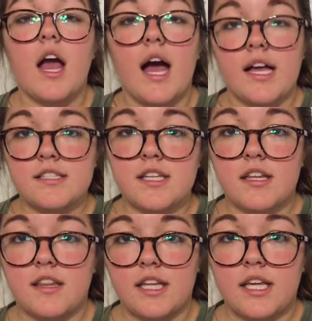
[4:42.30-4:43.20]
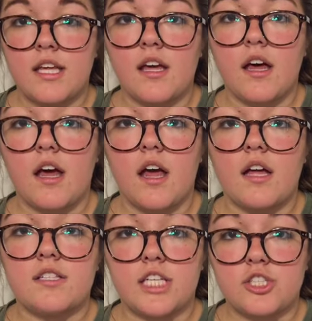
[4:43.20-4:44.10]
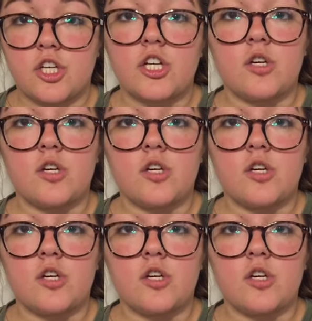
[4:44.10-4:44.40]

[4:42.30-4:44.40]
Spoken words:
As the teacher,